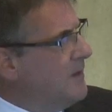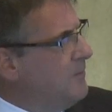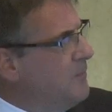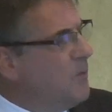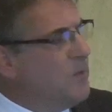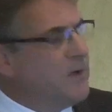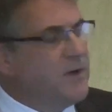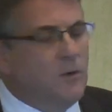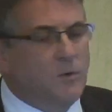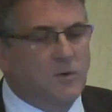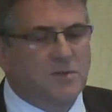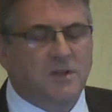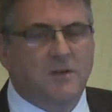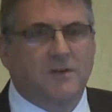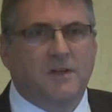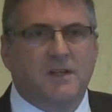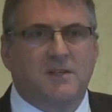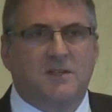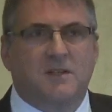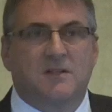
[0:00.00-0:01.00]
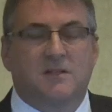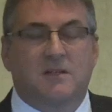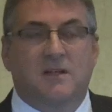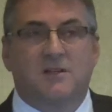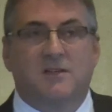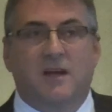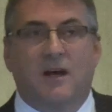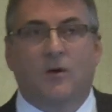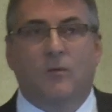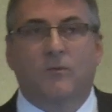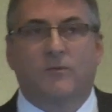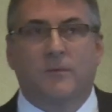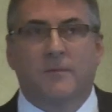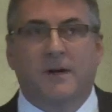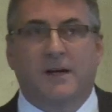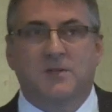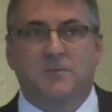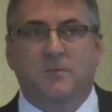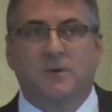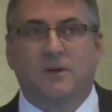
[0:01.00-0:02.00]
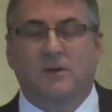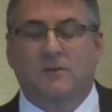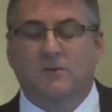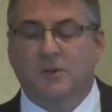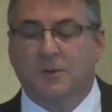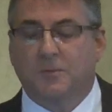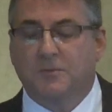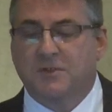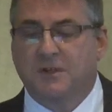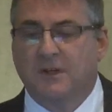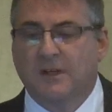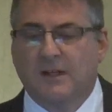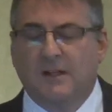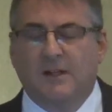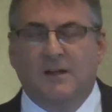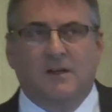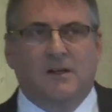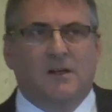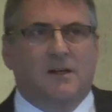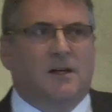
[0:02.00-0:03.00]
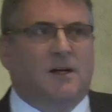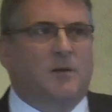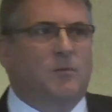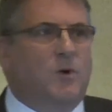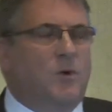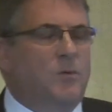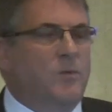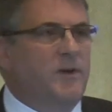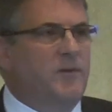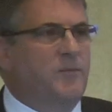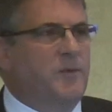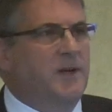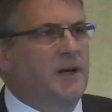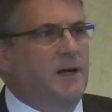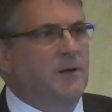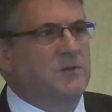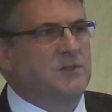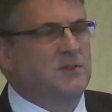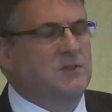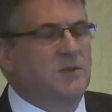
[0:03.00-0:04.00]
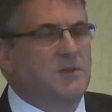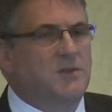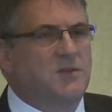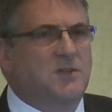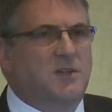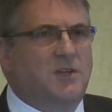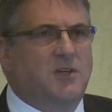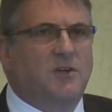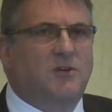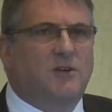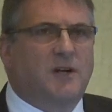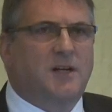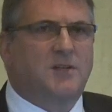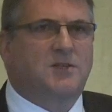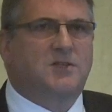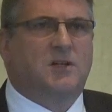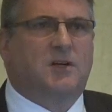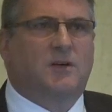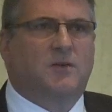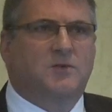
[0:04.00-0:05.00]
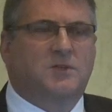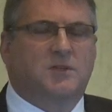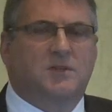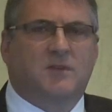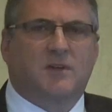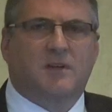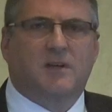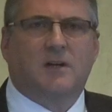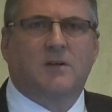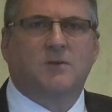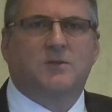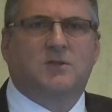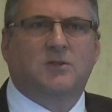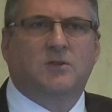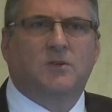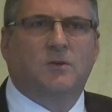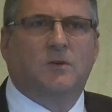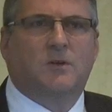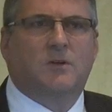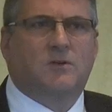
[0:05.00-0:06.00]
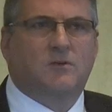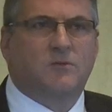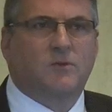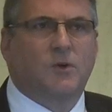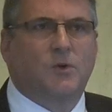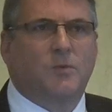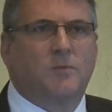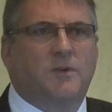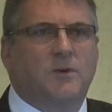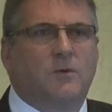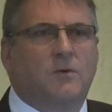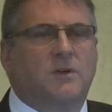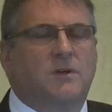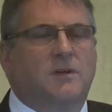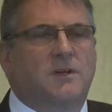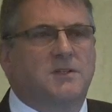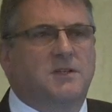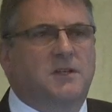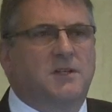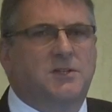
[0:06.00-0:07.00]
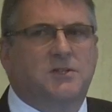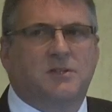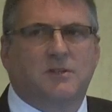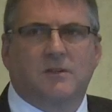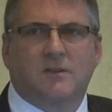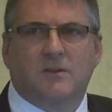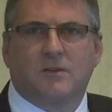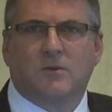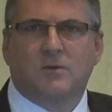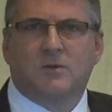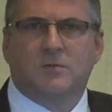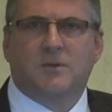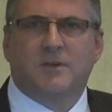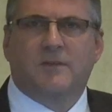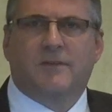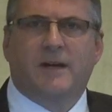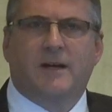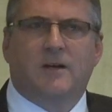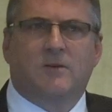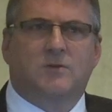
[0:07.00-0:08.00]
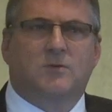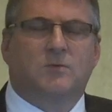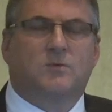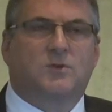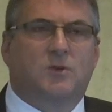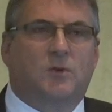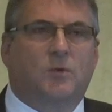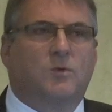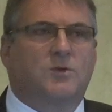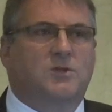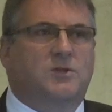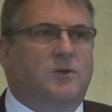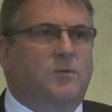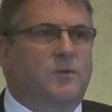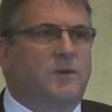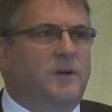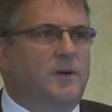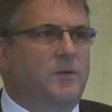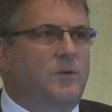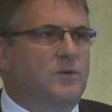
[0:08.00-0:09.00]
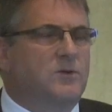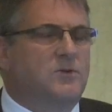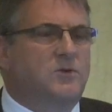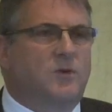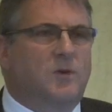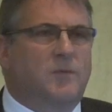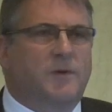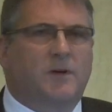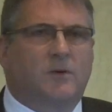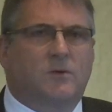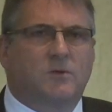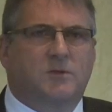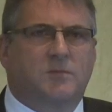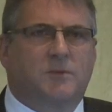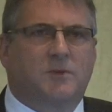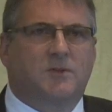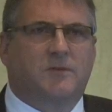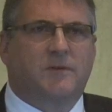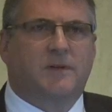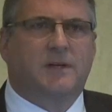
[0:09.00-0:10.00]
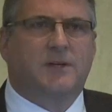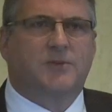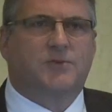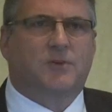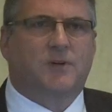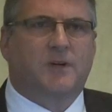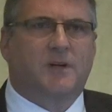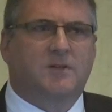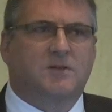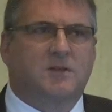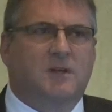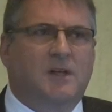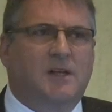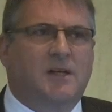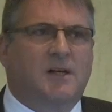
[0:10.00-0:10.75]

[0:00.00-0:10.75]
But what it also needs is help from expert groups. And what we've been able to do is secure ourselves as the go-to group, the organisation that the Automotive Council talks to when they want to talk about automotive electronics.